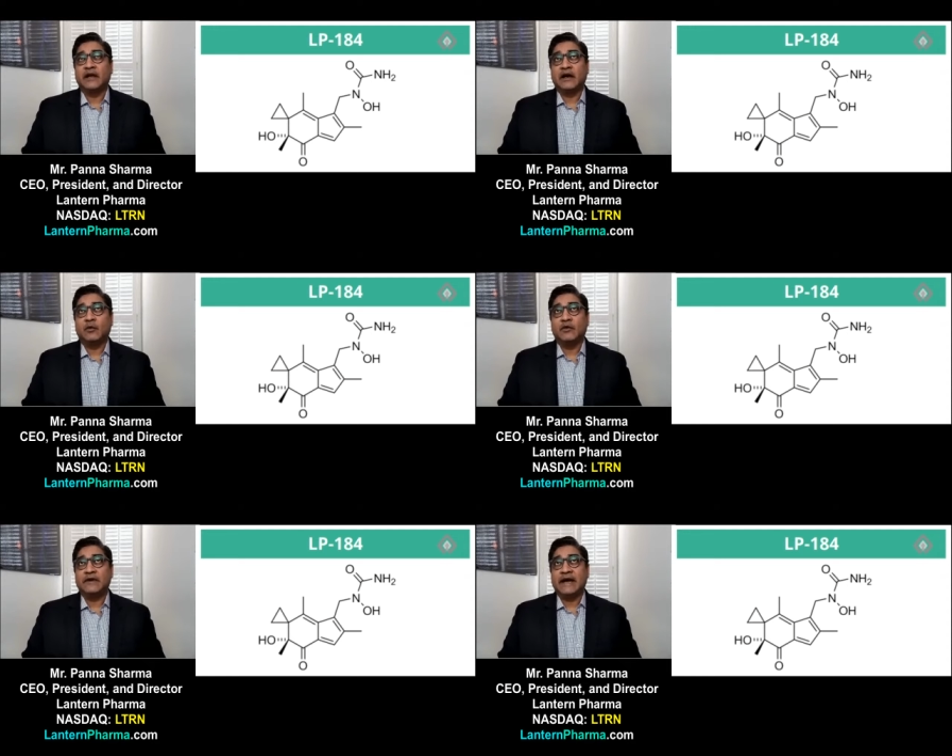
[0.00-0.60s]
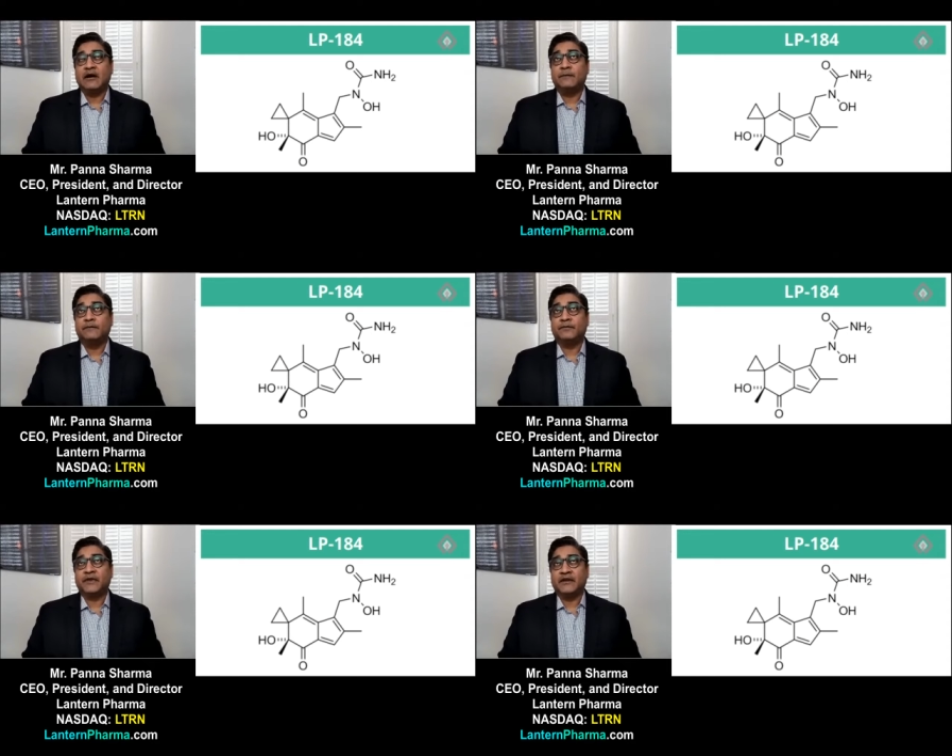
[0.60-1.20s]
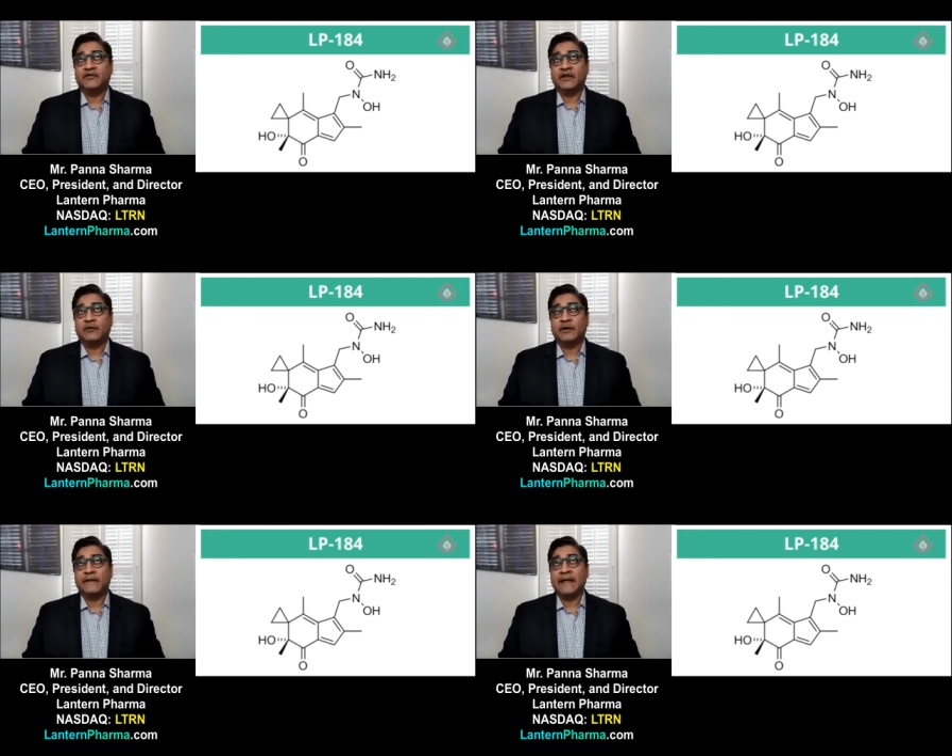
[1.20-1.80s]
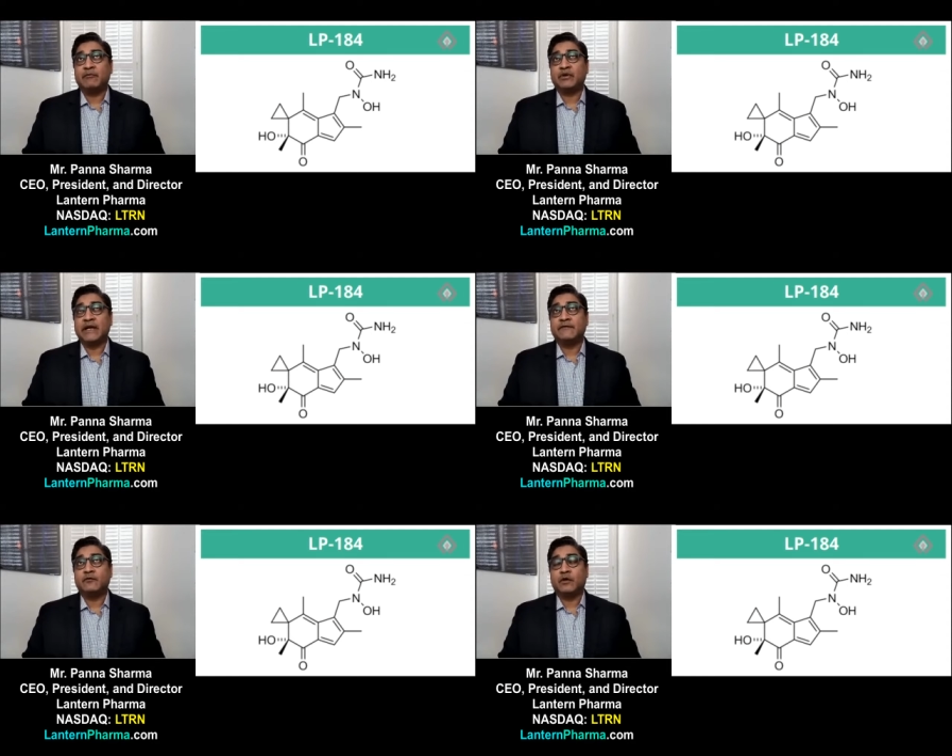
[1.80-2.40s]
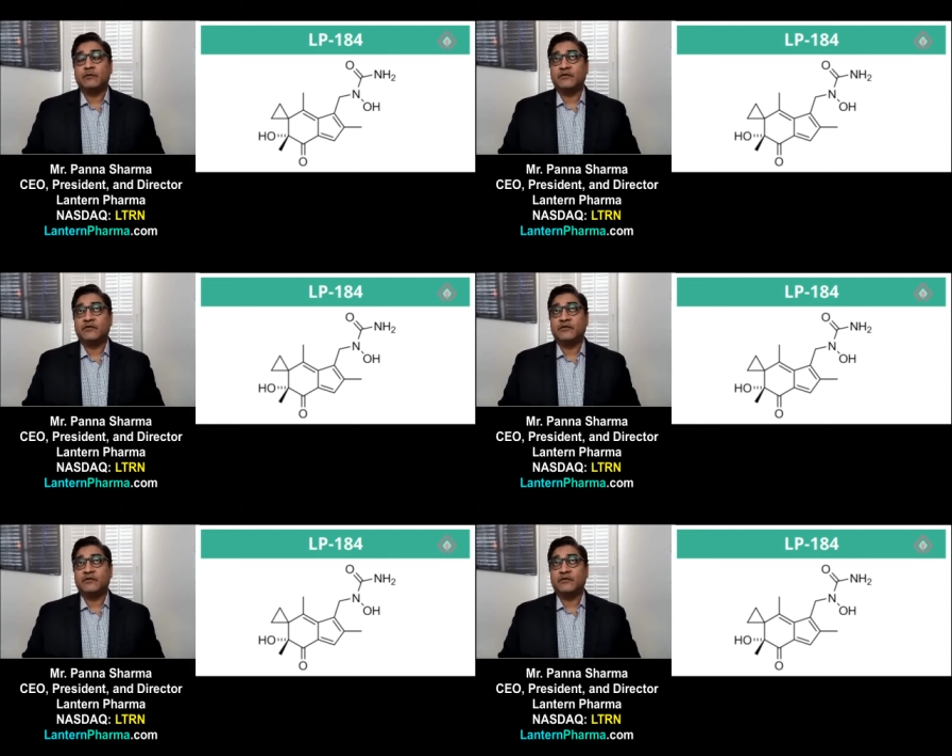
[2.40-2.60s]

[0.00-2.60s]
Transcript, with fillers: Uh, we've now accelerated that platform